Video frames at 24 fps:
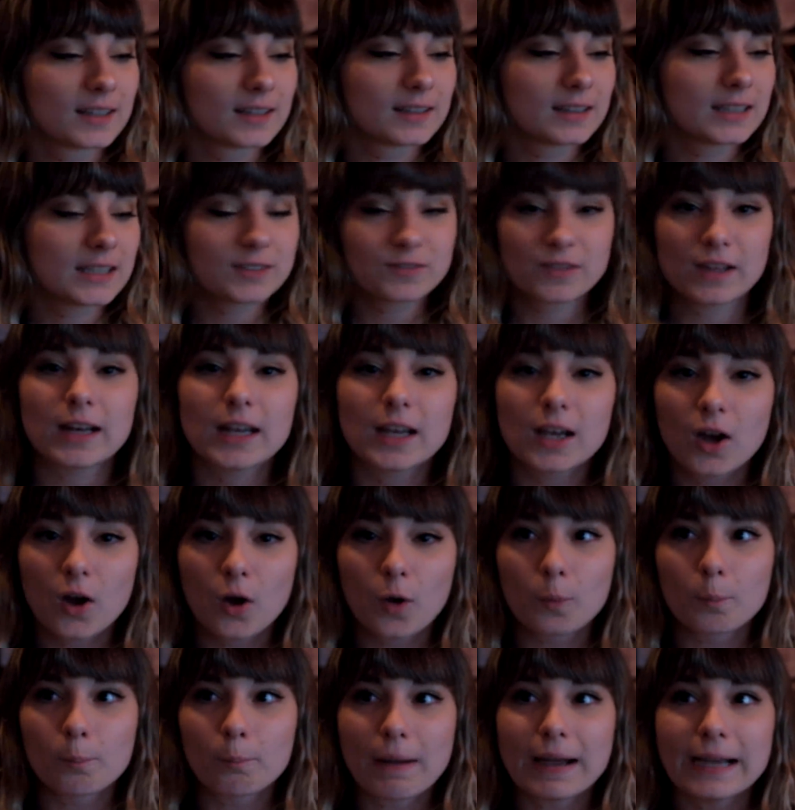This
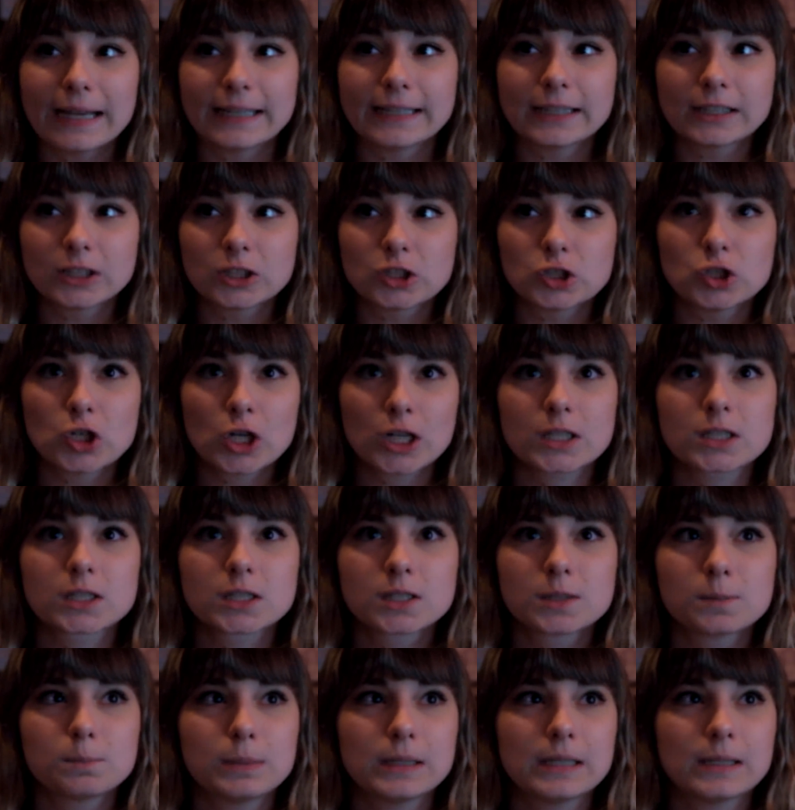video might
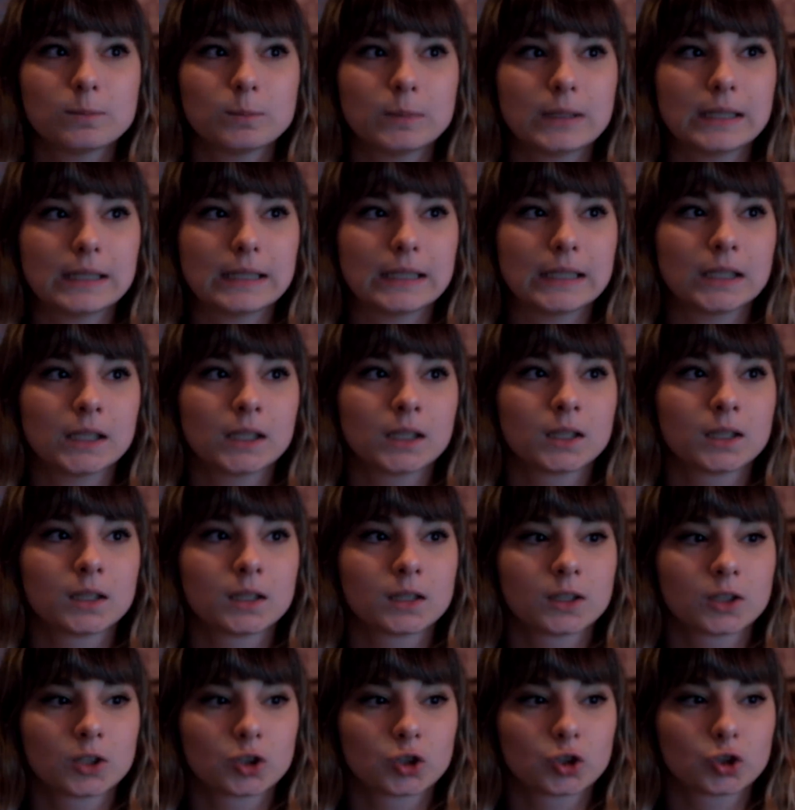just be me
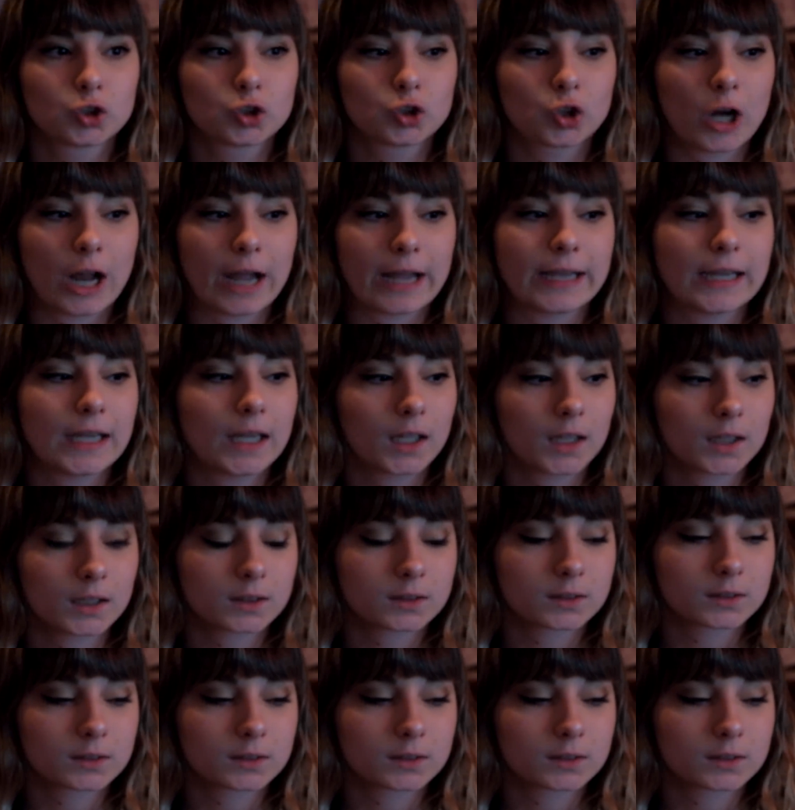crying